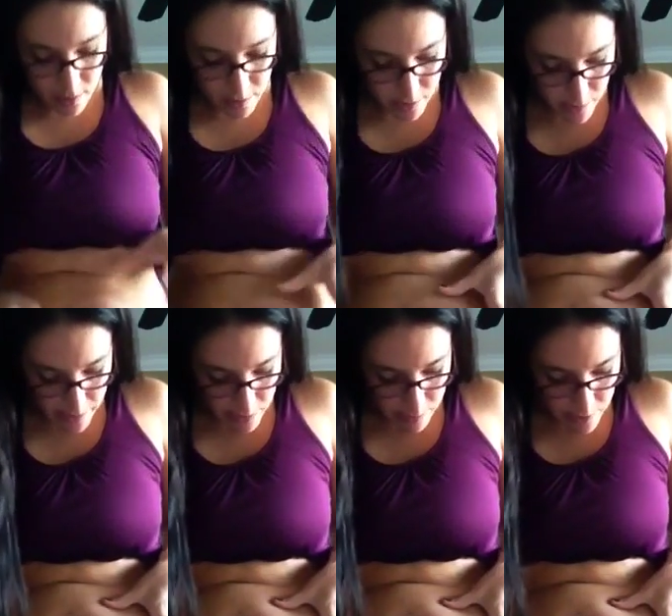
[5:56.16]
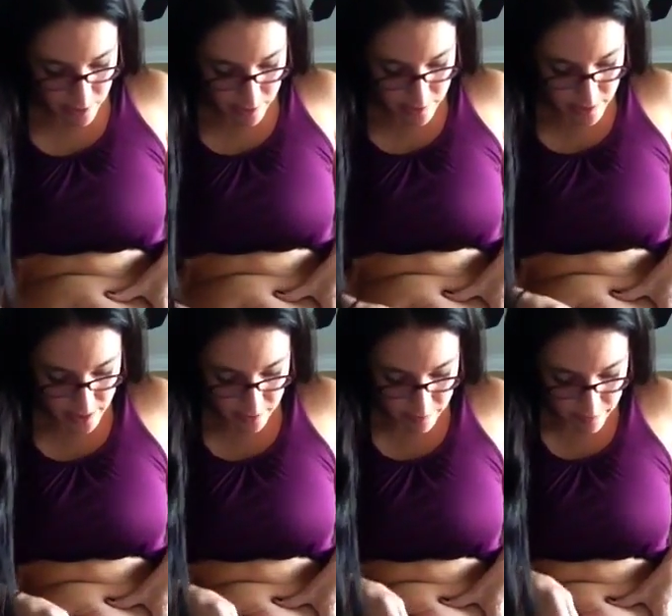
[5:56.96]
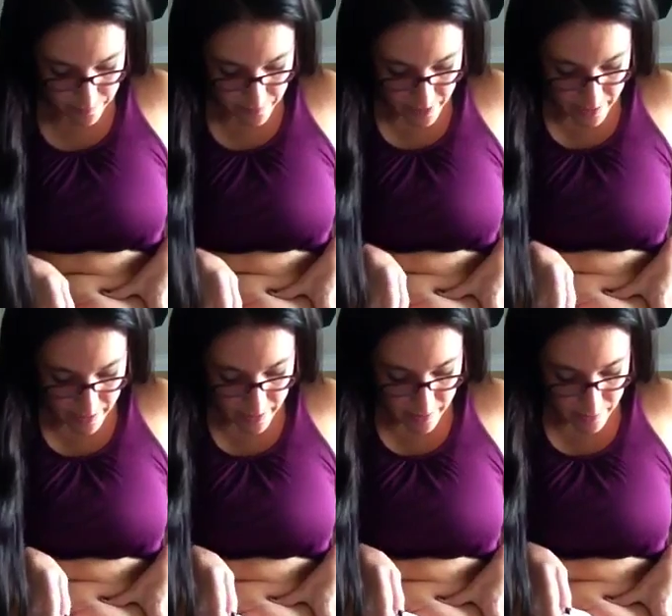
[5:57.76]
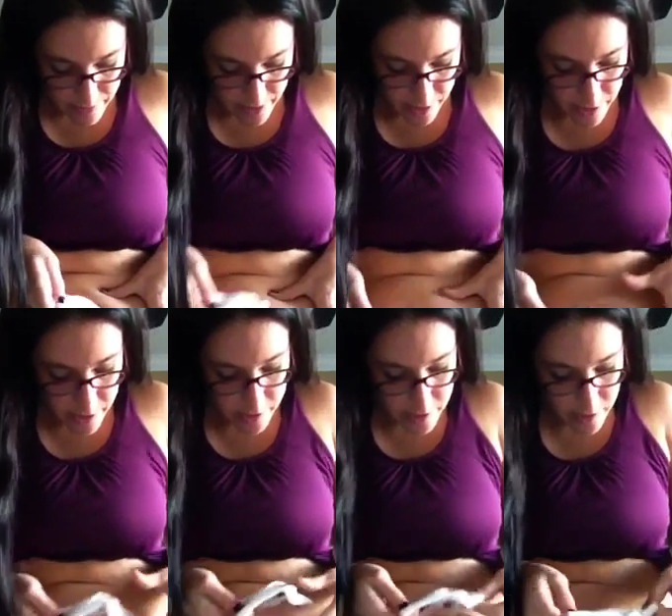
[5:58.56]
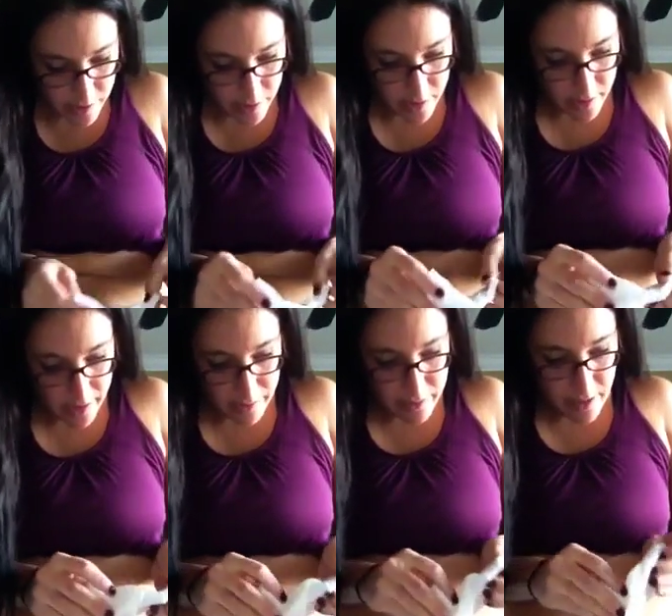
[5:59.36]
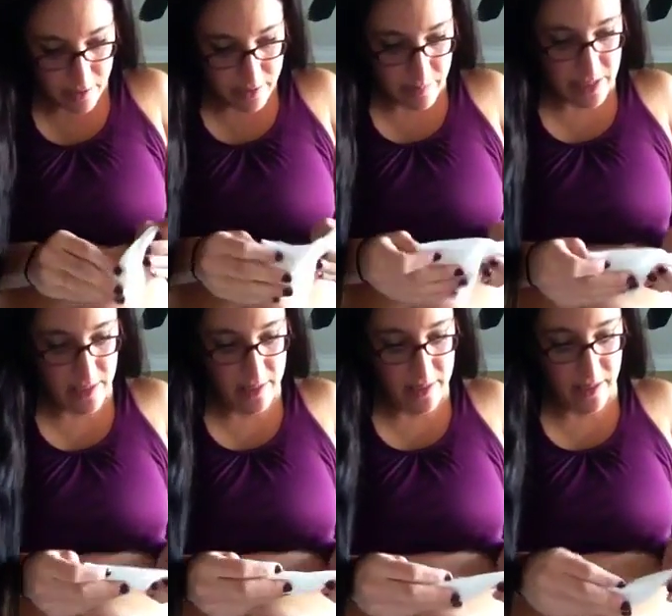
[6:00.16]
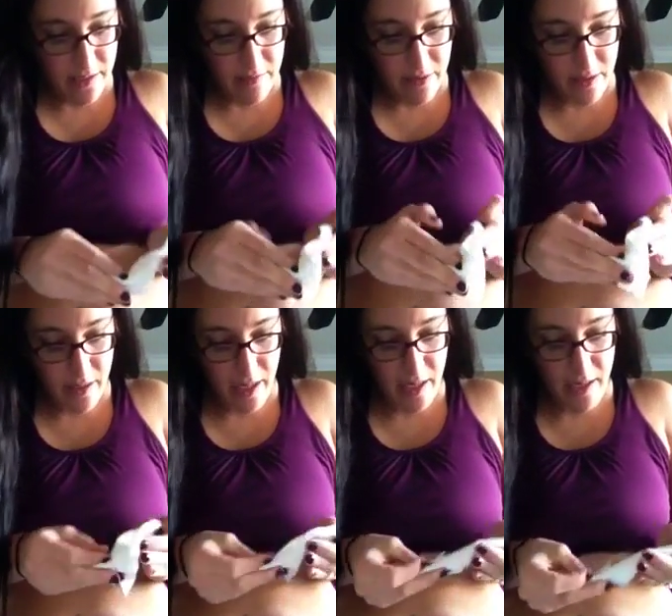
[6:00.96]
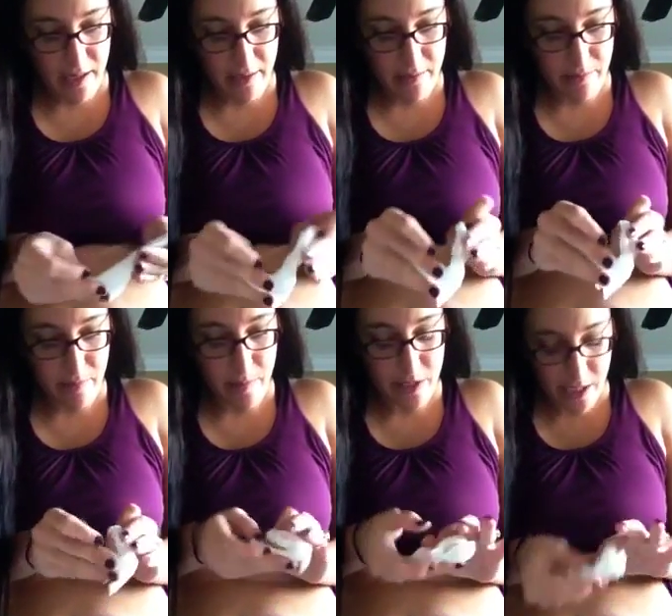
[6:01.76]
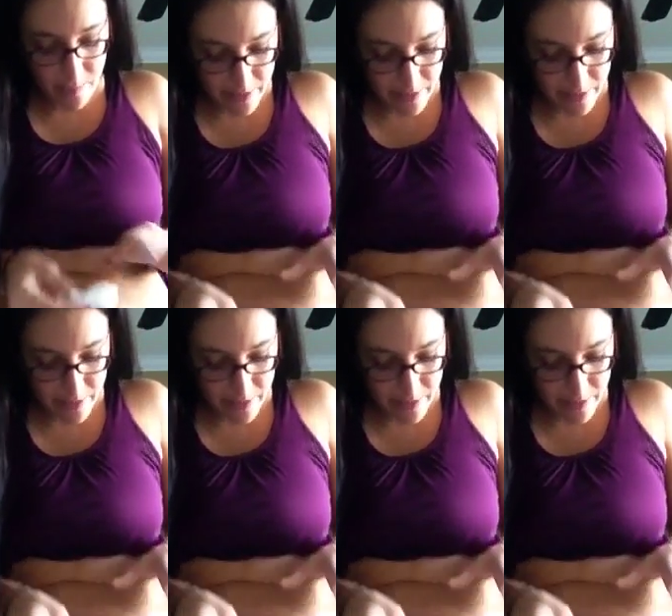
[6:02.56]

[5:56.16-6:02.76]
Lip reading: go anywhere near Steve. I thought it was gonna hurt. I thought it was gonna be sensitive. And I remember telling